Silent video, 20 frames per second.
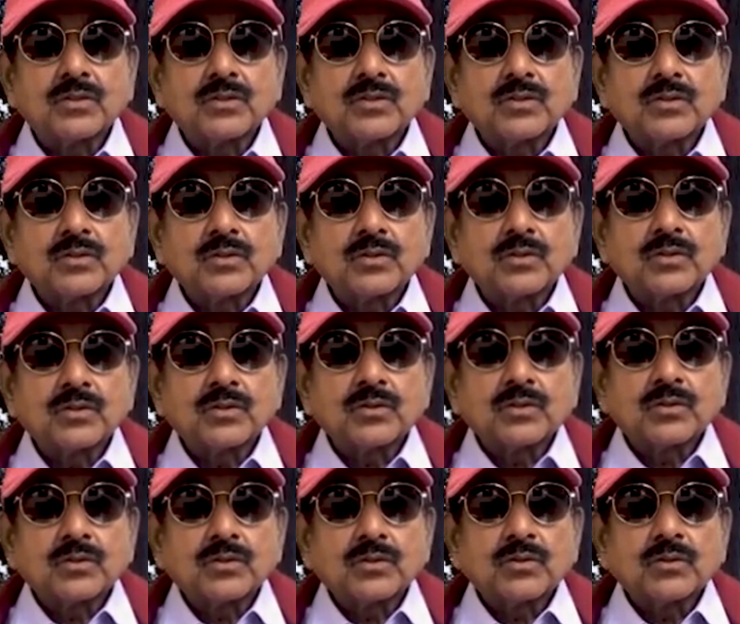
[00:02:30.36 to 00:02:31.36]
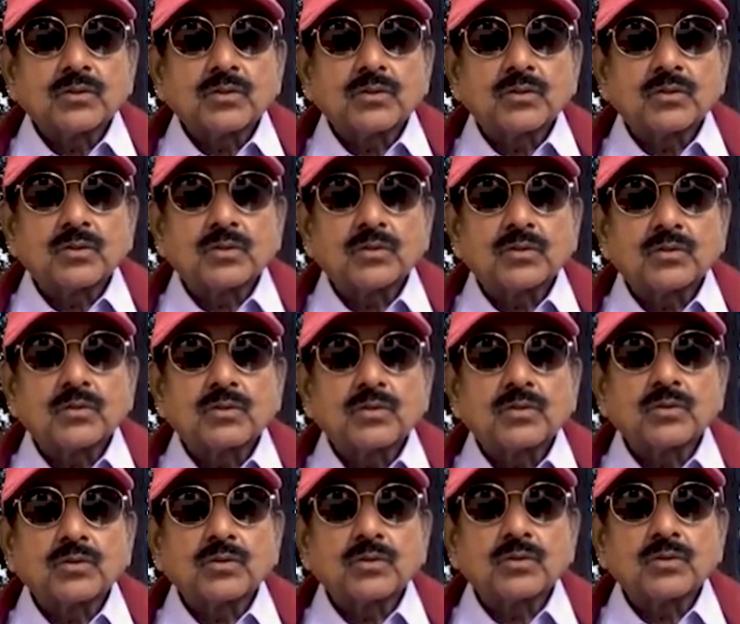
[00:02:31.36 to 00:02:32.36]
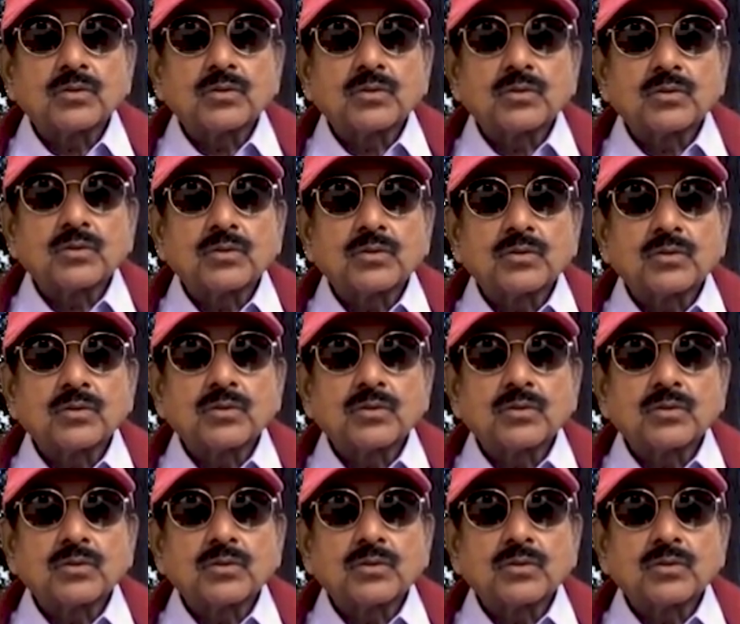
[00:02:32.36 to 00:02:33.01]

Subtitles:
The person shown says nothing.